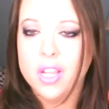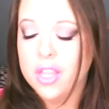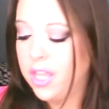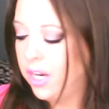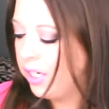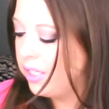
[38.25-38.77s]

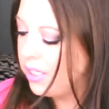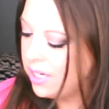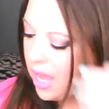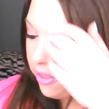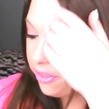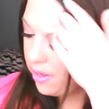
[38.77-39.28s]
There's
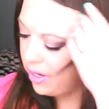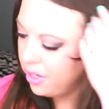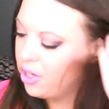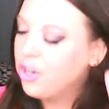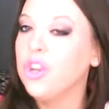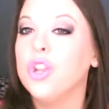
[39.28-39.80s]

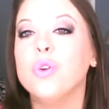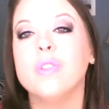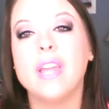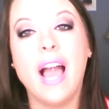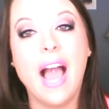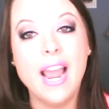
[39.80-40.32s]
nothing new
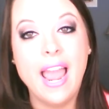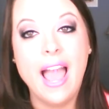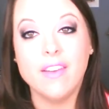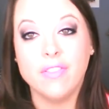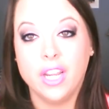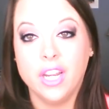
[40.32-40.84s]
that I
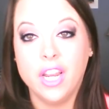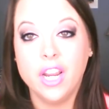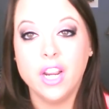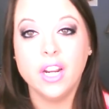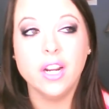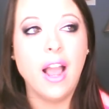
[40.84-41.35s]
have in
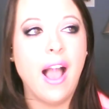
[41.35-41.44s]
here,